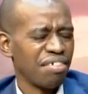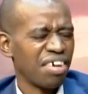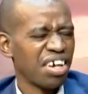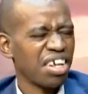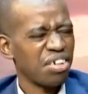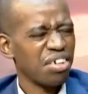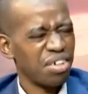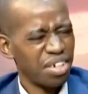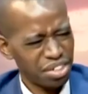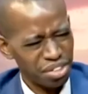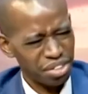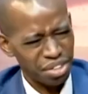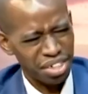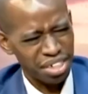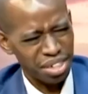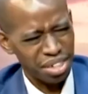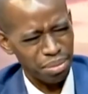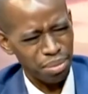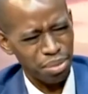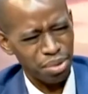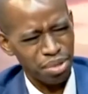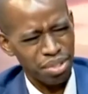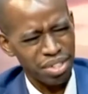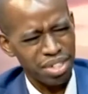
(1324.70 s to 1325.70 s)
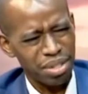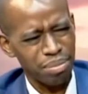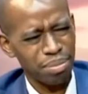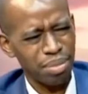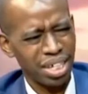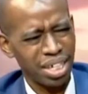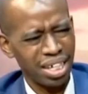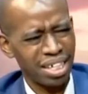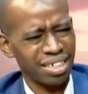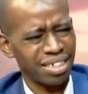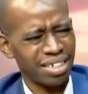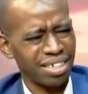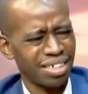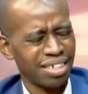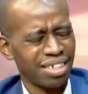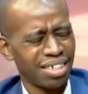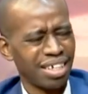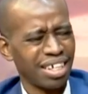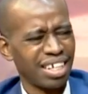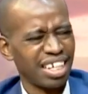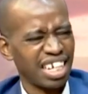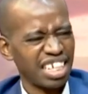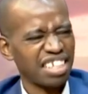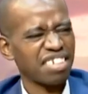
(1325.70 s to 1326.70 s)
Regulation is important, but
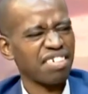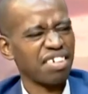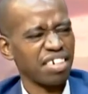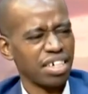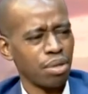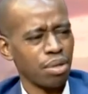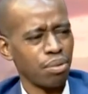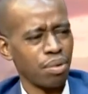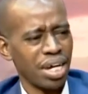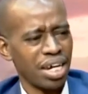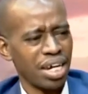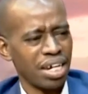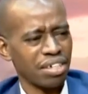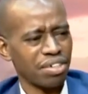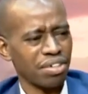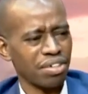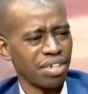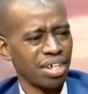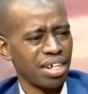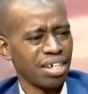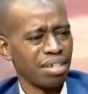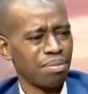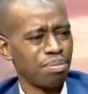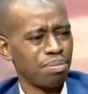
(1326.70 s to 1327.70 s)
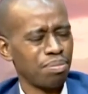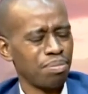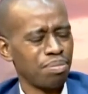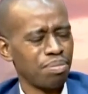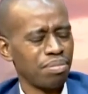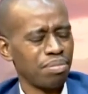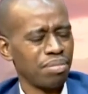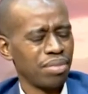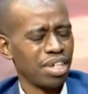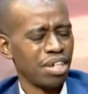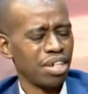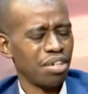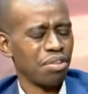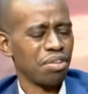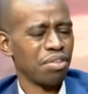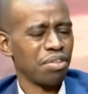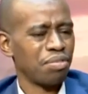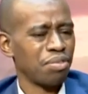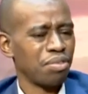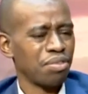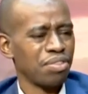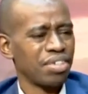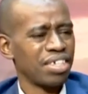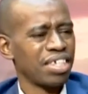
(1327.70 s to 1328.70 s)
let's create awareness so that, you know,
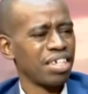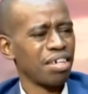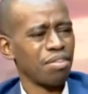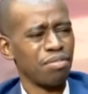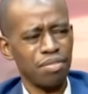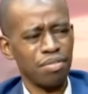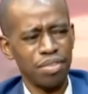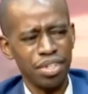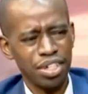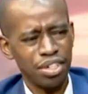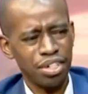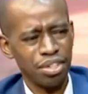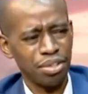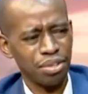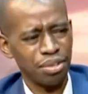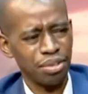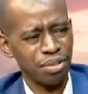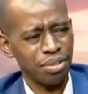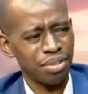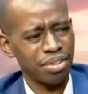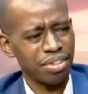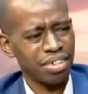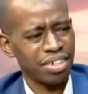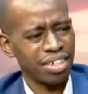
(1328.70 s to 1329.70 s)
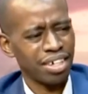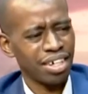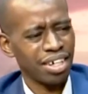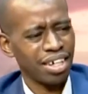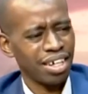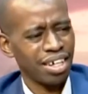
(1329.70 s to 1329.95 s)
if you see a video,